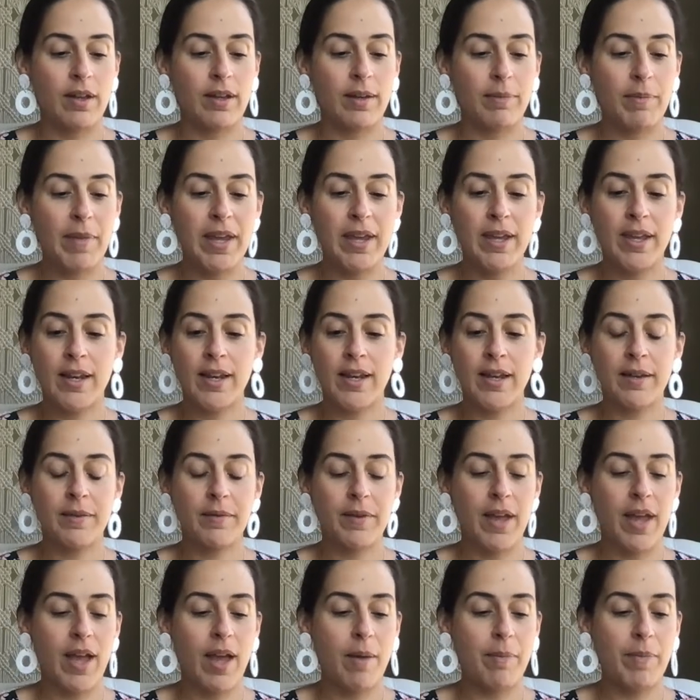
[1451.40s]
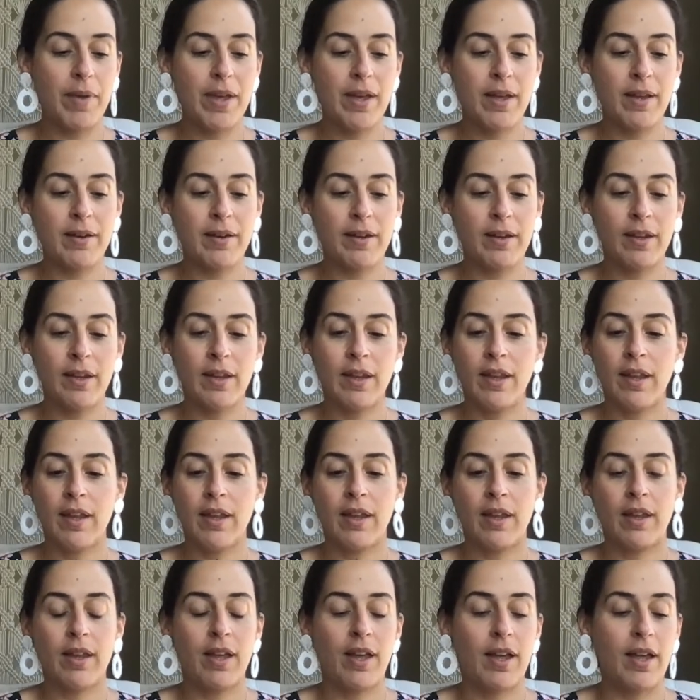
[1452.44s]
Making it happen.
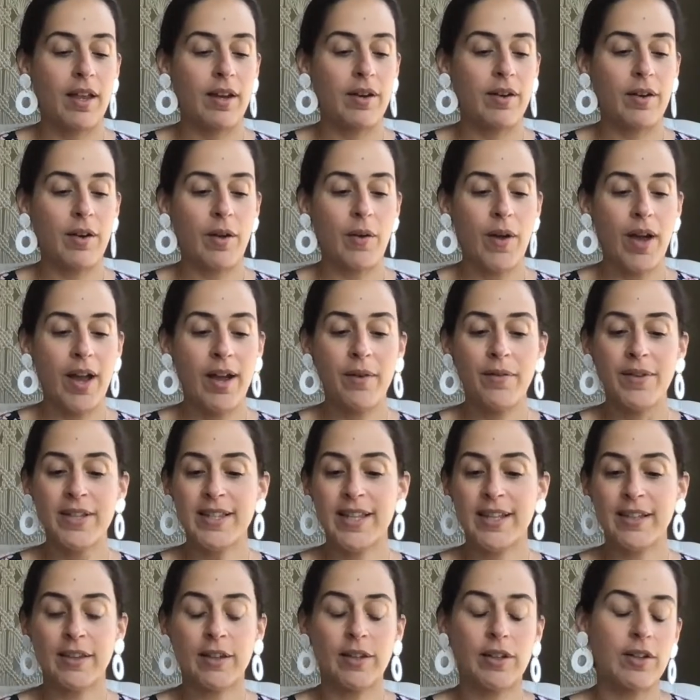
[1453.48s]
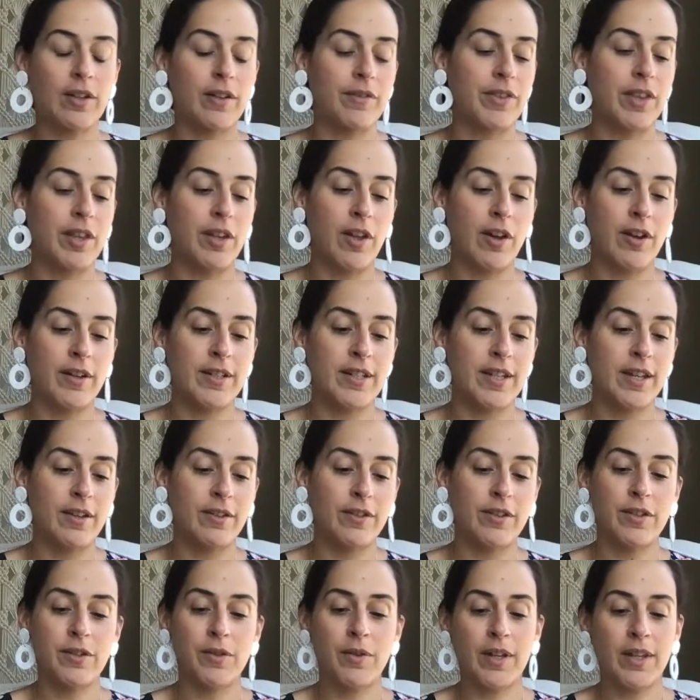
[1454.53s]
I don't know. I always like the look of the long tail
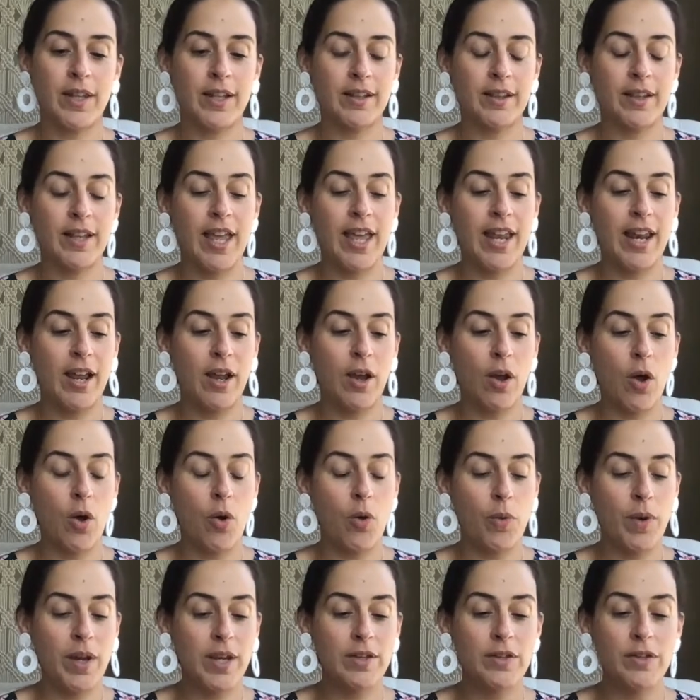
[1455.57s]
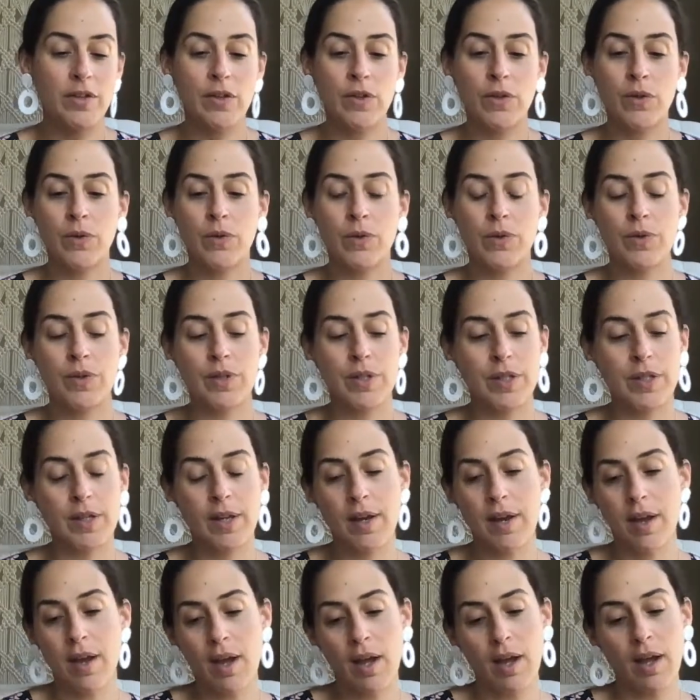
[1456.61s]
too. I always use,
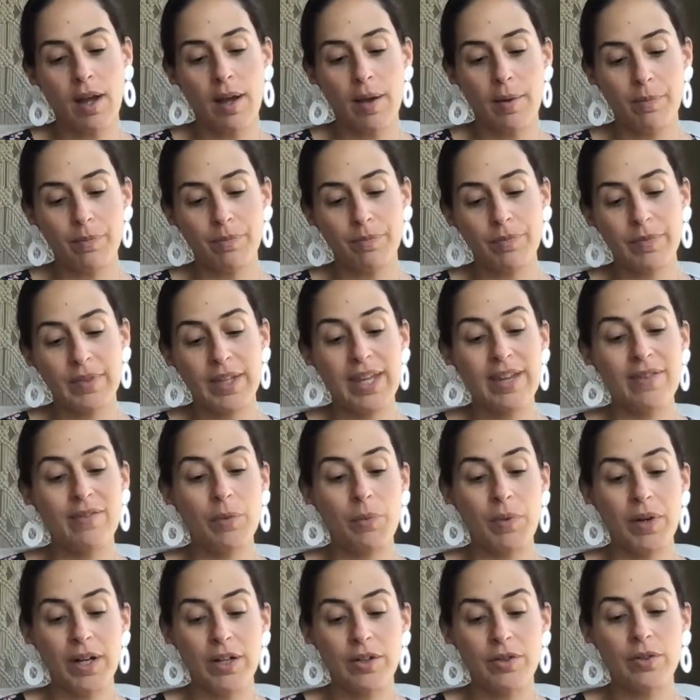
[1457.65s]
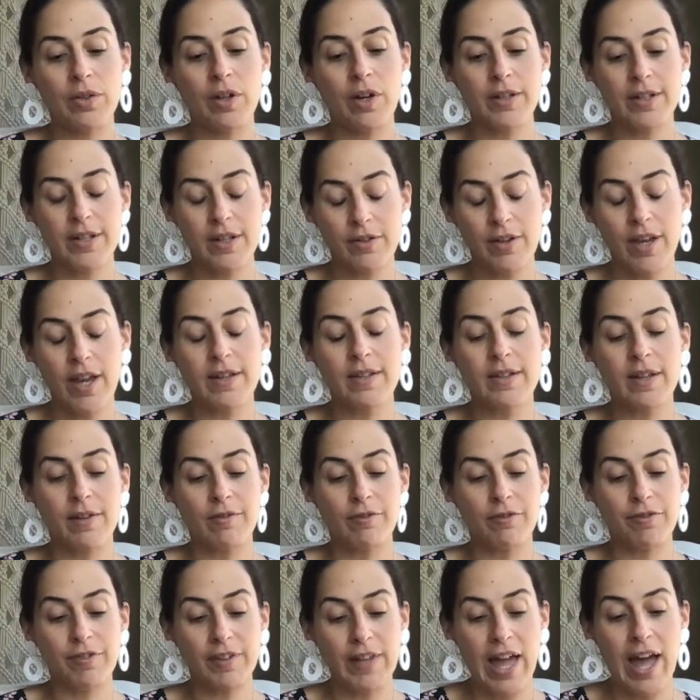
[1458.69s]
even when I do long tail cast on
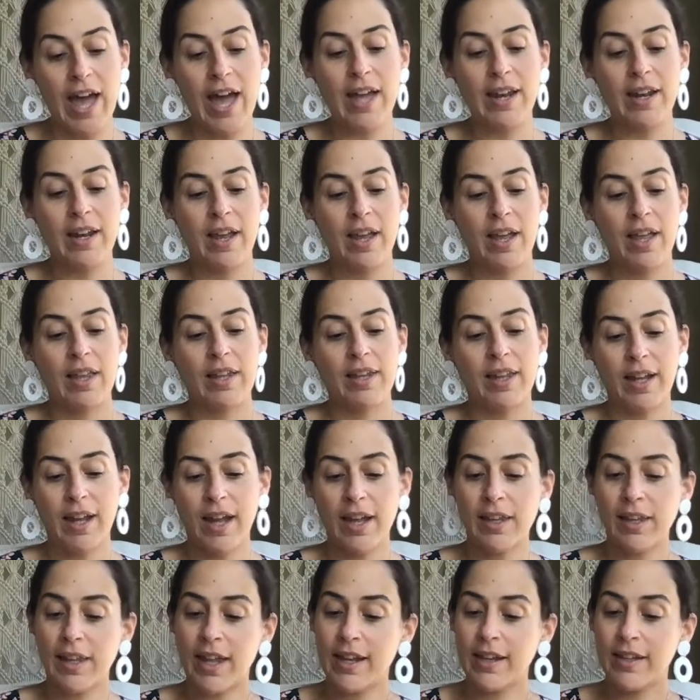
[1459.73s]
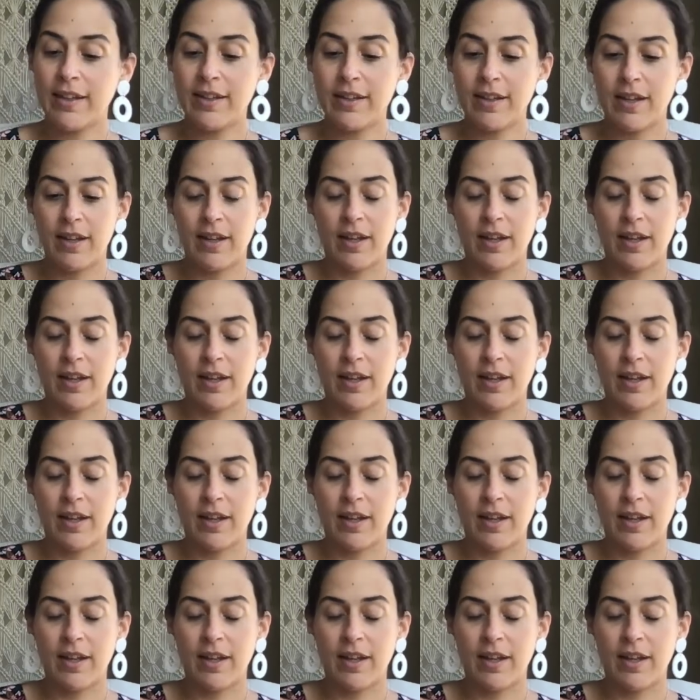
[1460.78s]
flat, like I like